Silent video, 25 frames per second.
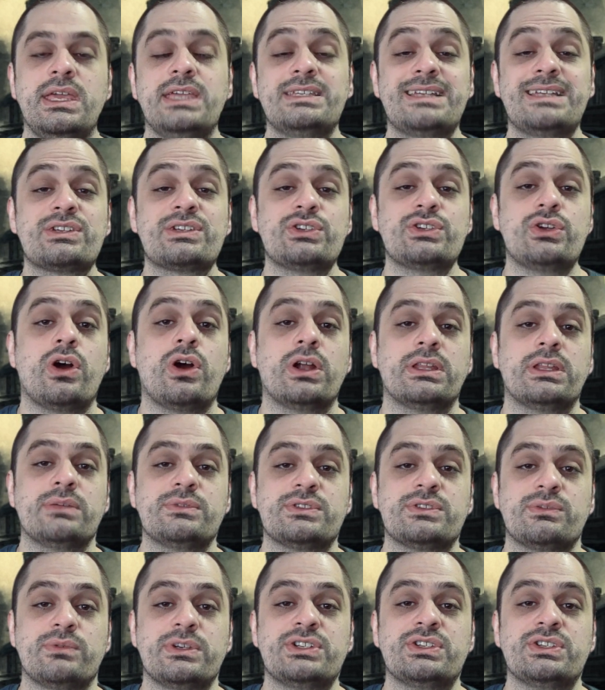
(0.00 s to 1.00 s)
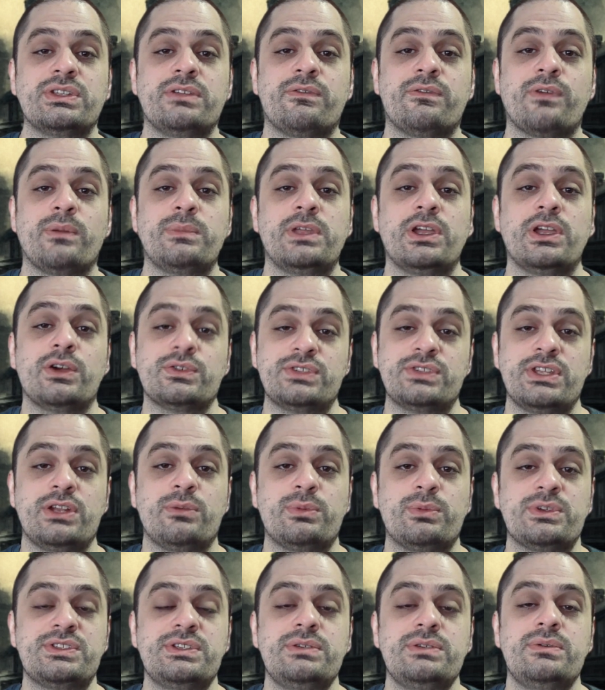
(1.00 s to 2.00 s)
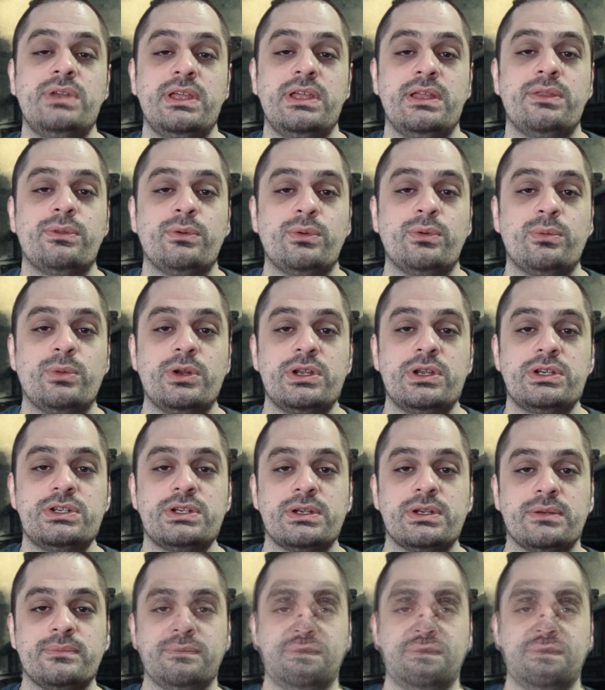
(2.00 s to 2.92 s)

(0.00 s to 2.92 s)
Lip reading: actually art that was originally from the Ghost Eater pursuit in Through the Breach.